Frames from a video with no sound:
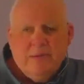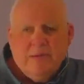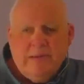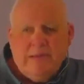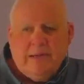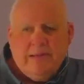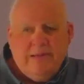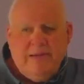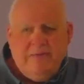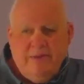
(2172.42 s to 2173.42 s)
He's on
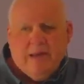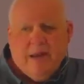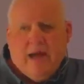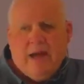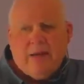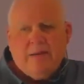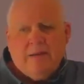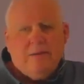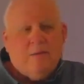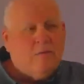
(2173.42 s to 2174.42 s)
TV a lot,
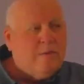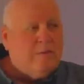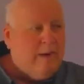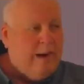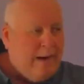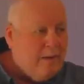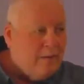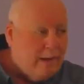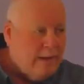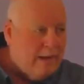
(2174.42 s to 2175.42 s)
or the radio
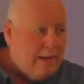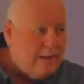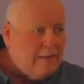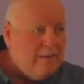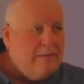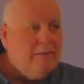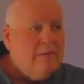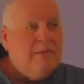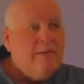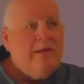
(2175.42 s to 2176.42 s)
a lot,
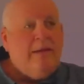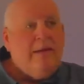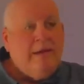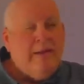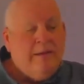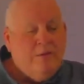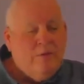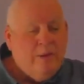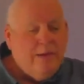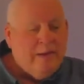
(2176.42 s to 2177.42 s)
and
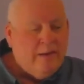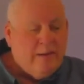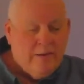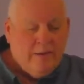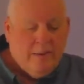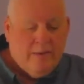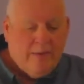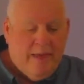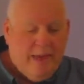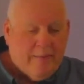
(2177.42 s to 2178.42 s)
doing it
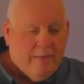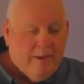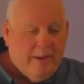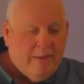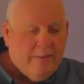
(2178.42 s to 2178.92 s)
that way.